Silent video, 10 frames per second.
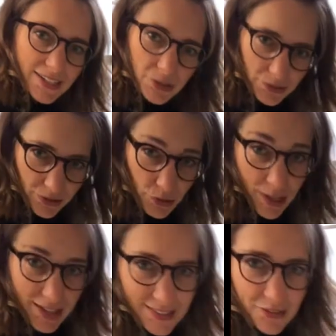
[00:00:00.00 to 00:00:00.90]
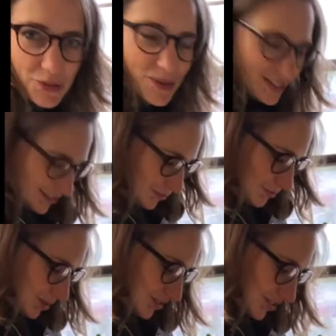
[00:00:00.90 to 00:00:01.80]
You can guess if you want of what I'm
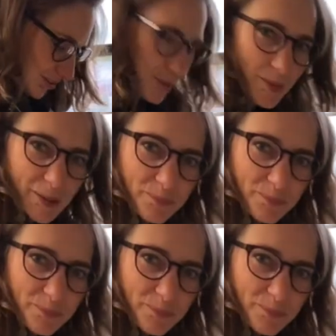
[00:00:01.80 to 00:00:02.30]
going to talk about. But